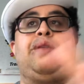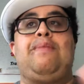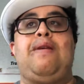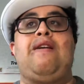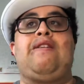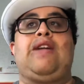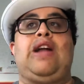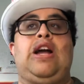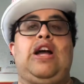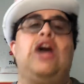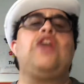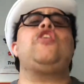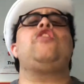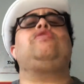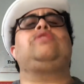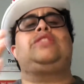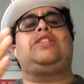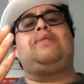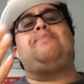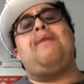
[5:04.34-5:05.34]
America. I know
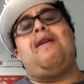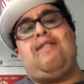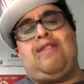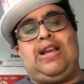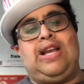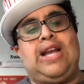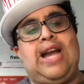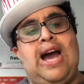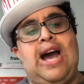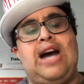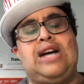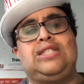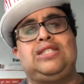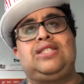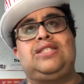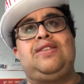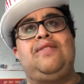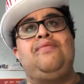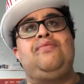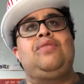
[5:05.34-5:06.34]
it's an American
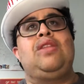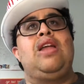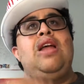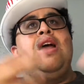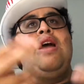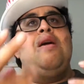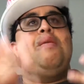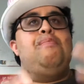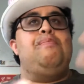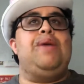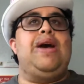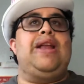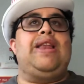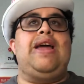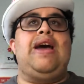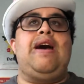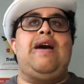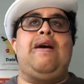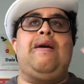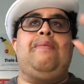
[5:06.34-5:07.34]
cast, but
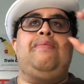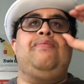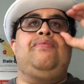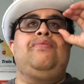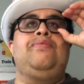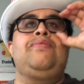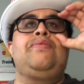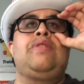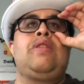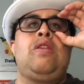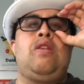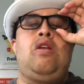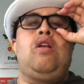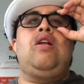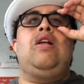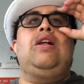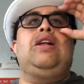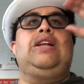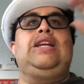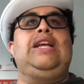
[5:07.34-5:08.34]

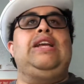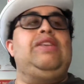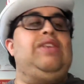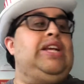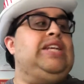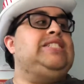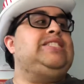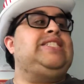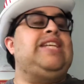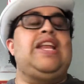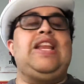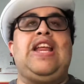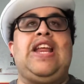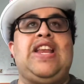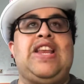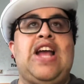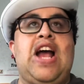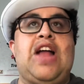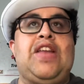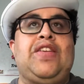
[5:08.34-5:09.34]
it's set in
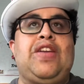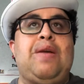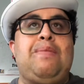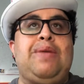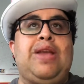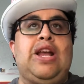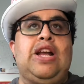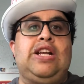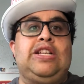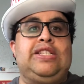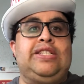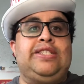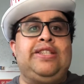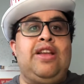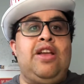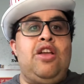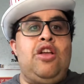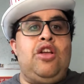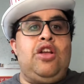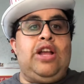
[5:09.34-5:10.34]
Antarctica because
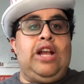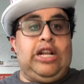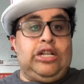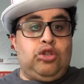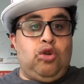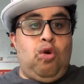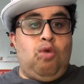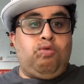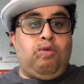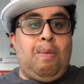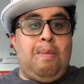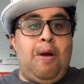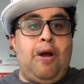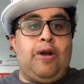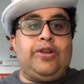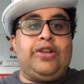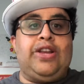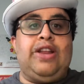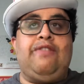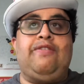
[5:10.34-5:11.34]
it's all
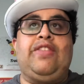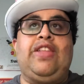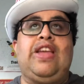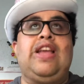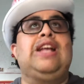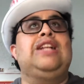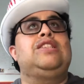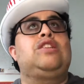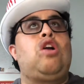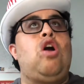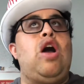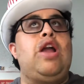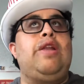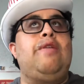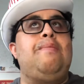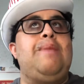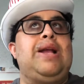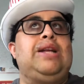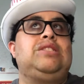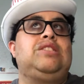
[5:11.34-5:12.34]
remotes and everything. And it kind
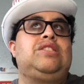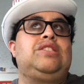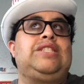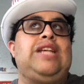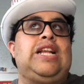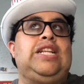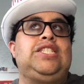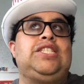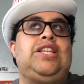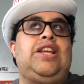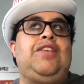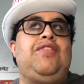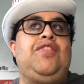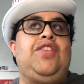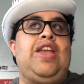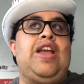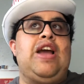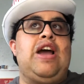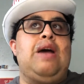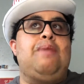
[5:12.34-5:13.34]
of makes sense in
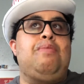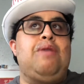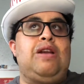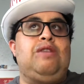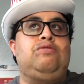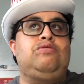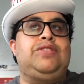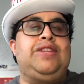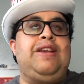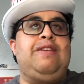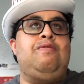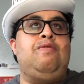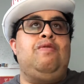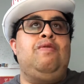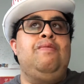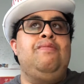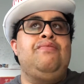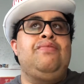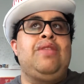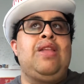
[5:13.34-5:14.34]
the prequel
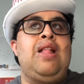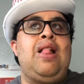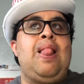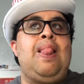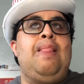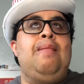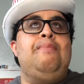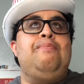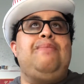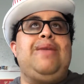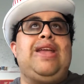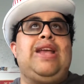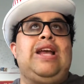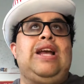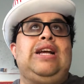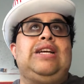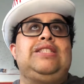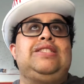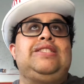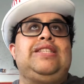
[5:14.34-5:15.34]
sequel
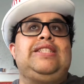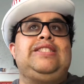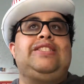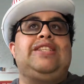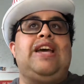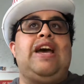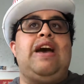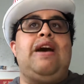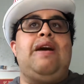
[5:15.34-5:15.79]
because it's